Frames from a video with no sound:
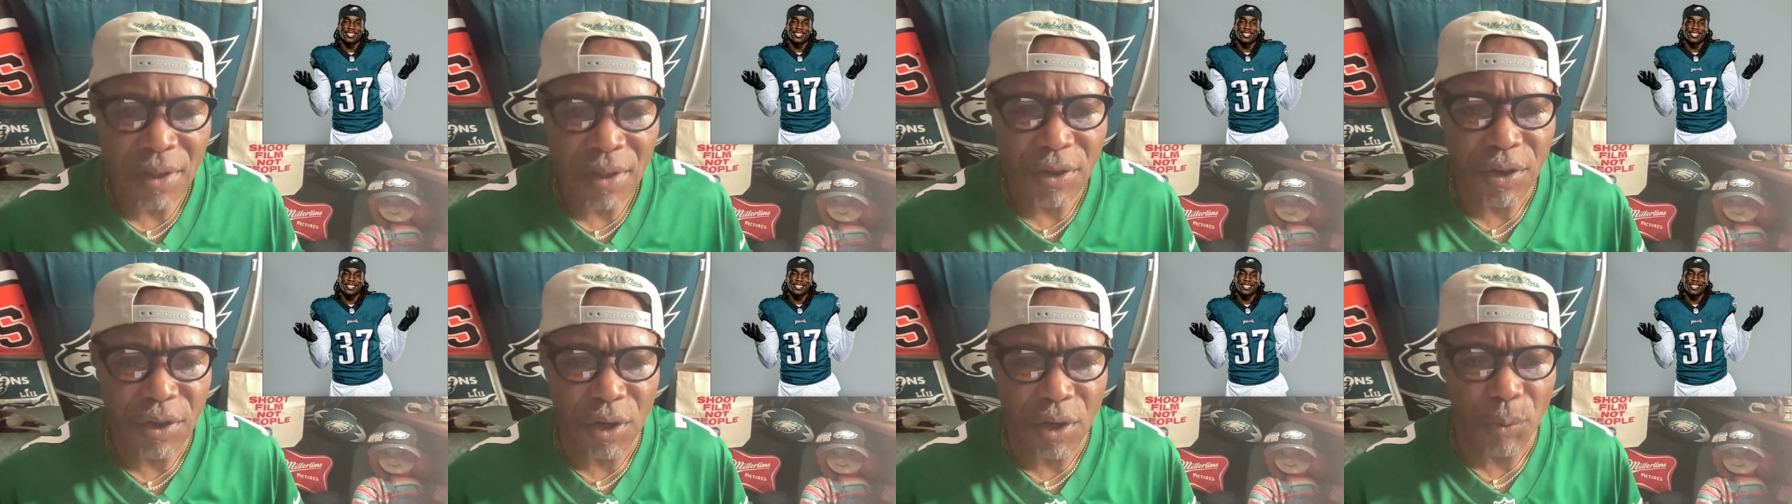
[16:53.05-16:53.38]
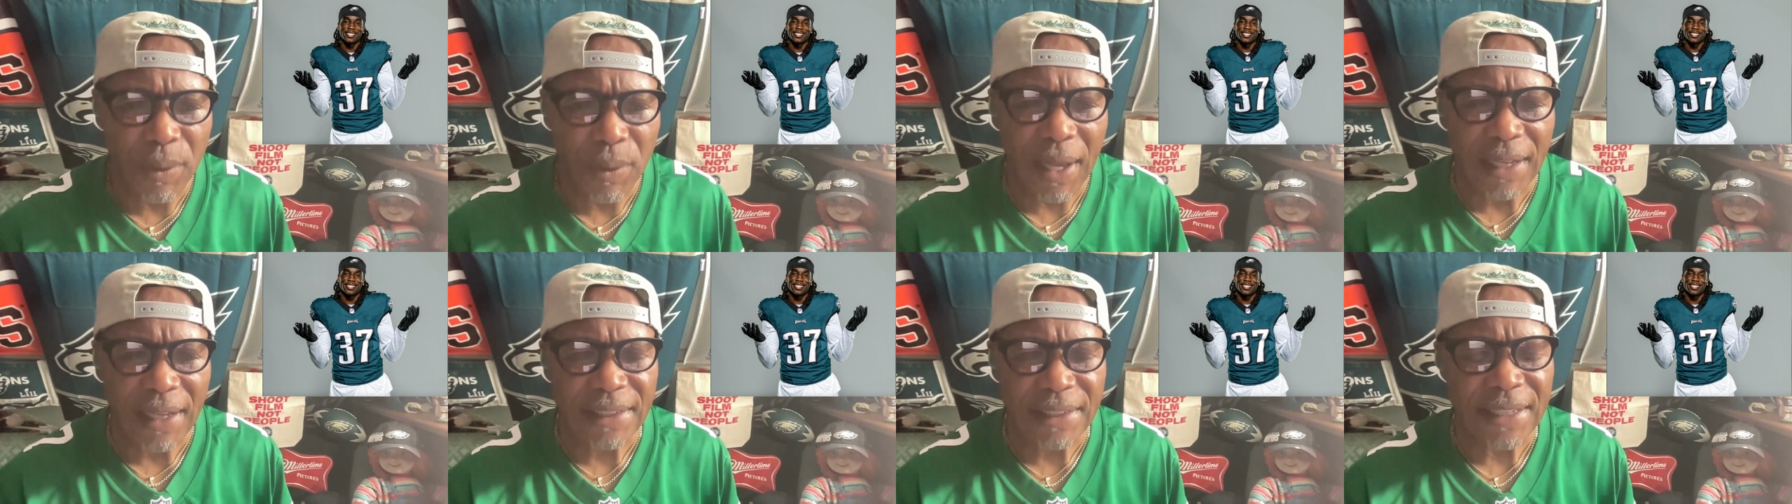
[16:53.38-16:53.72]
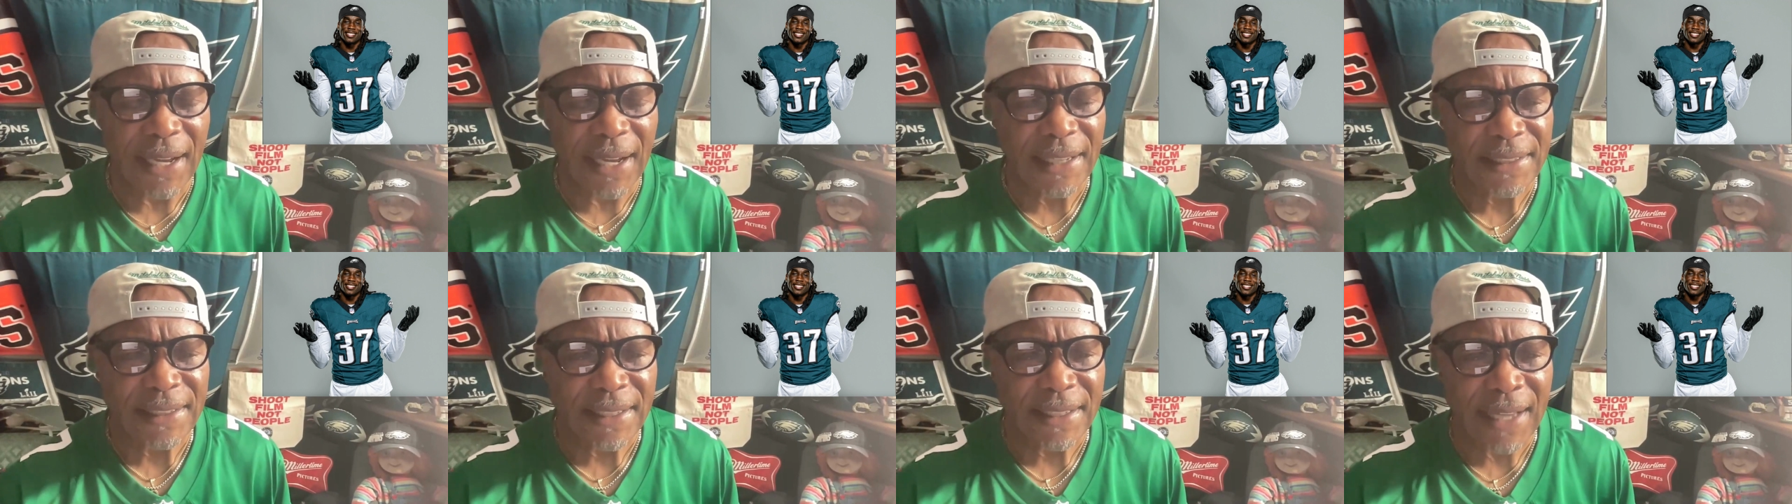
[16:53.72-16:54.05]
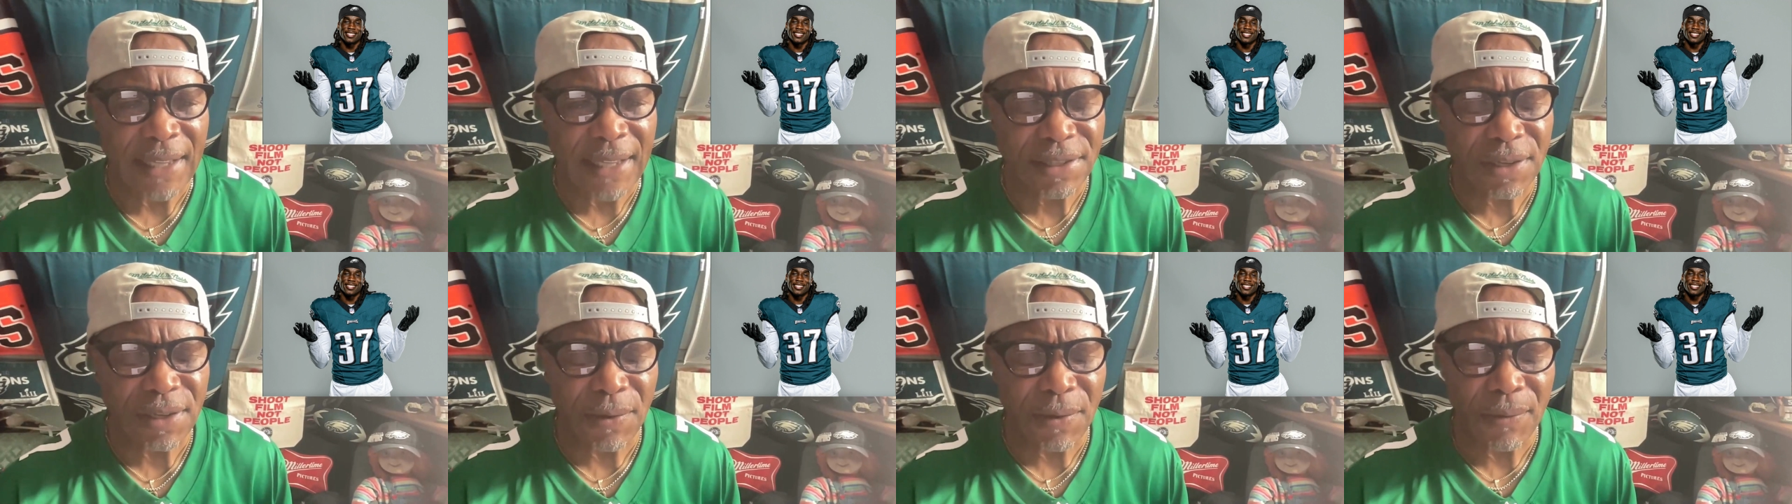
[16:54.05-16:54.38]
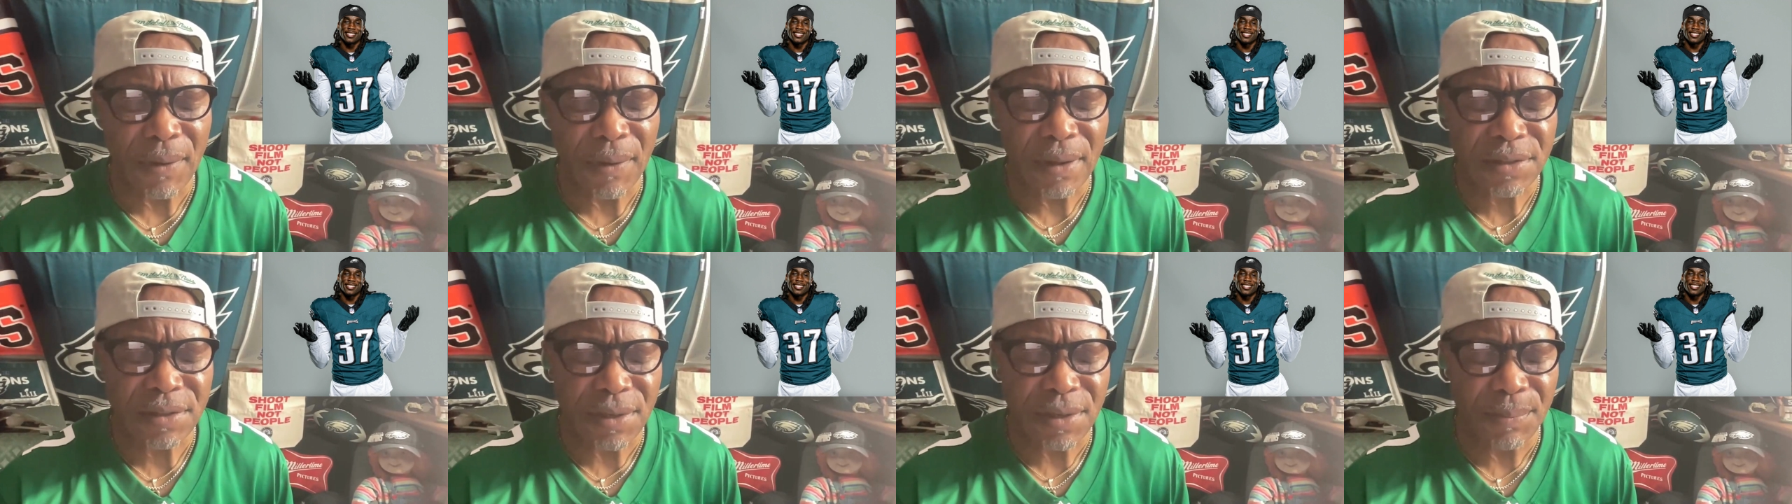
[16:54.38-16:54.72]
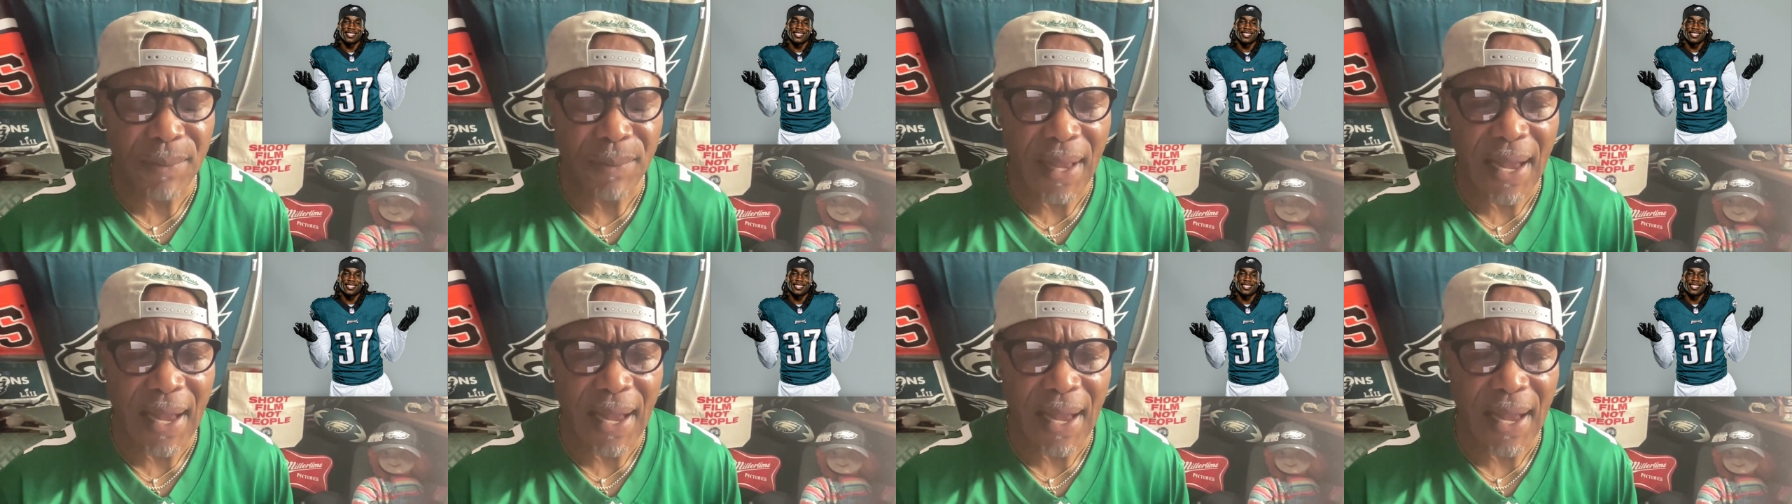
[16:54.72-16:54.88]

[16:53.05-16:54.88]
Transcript: we got some